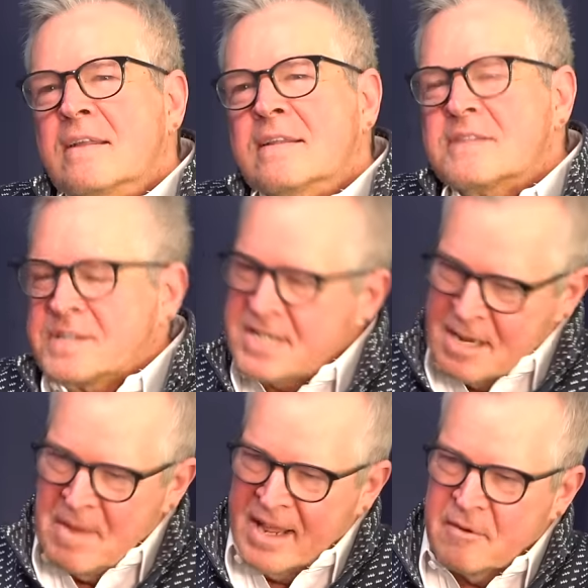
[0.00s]
does it
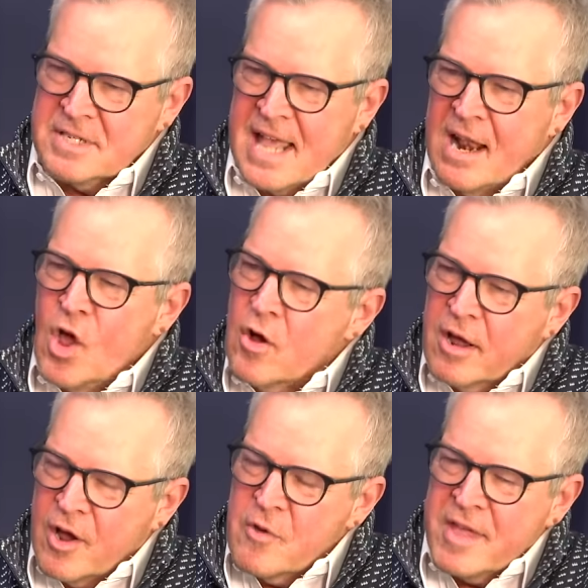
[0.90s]
seem like it was that long
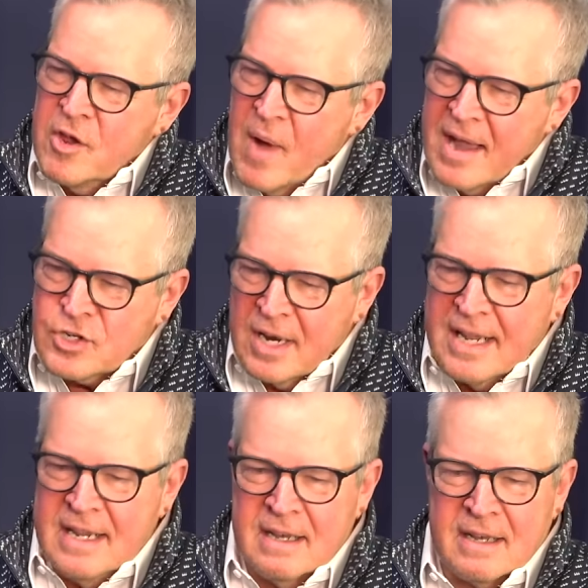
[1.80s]
ago that you
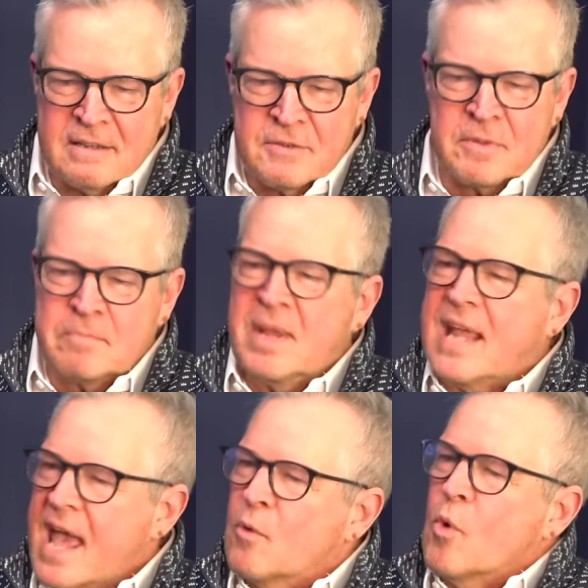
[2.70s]
actually uh,
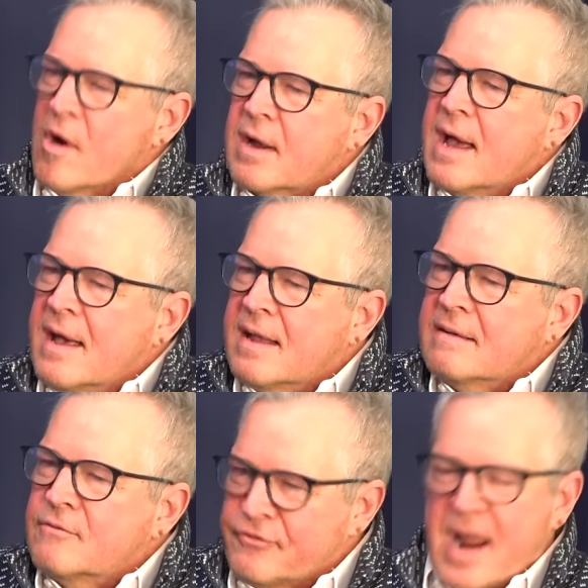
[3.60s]
began work
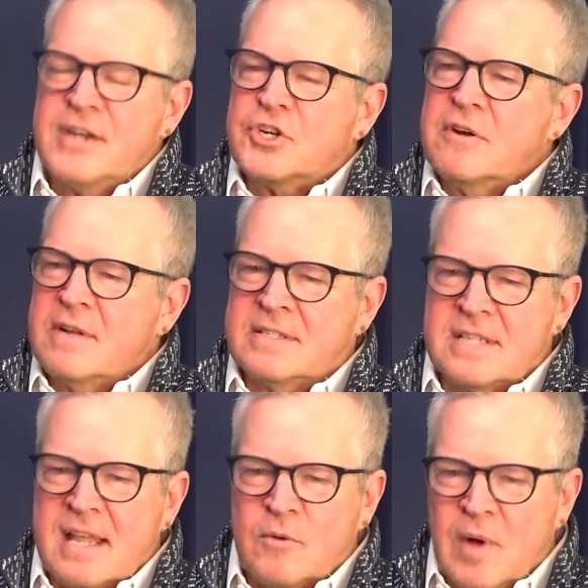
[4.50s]
on frasier it's
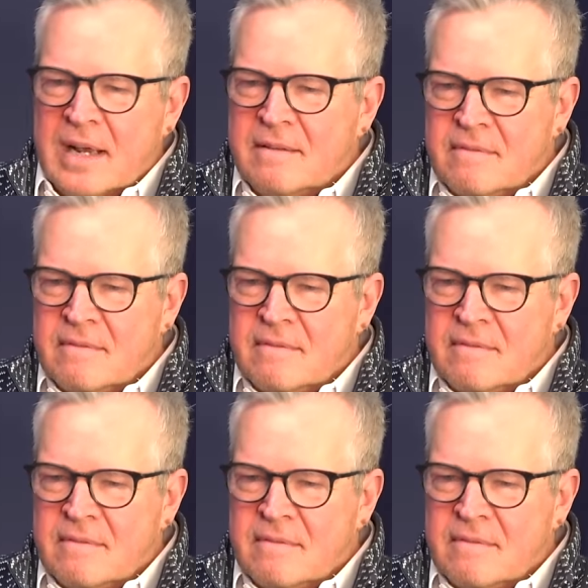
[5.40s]
like what